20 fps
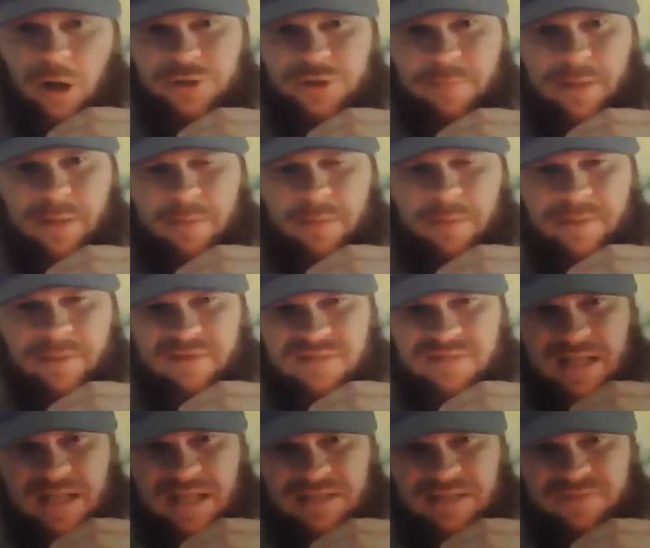Beterbiev's
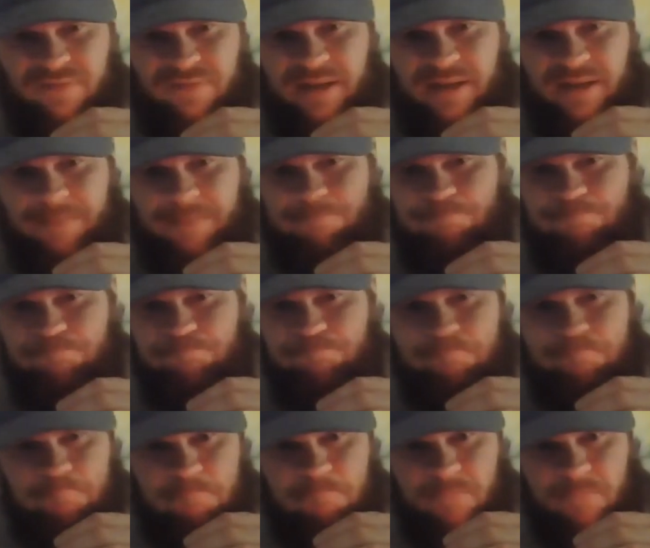last fight,
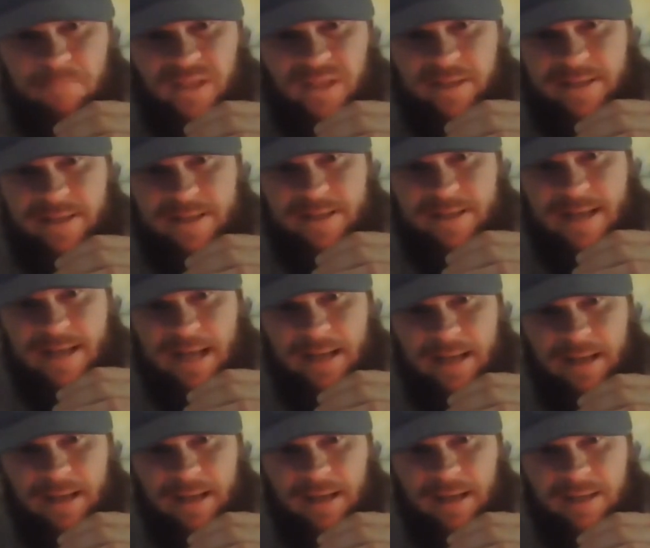he
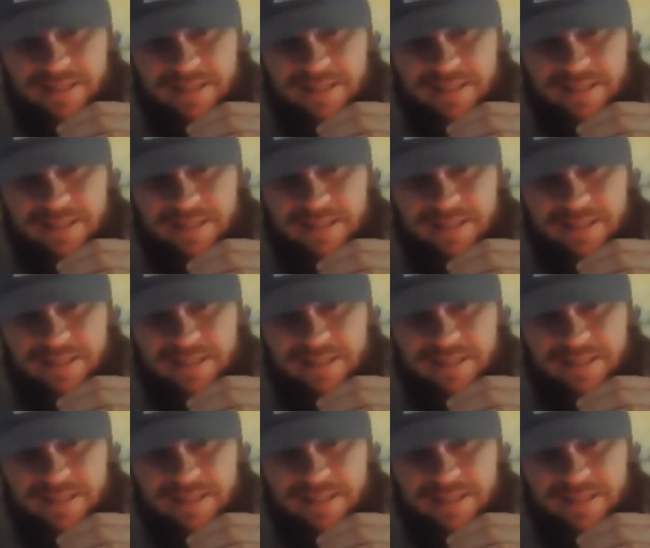got uh, he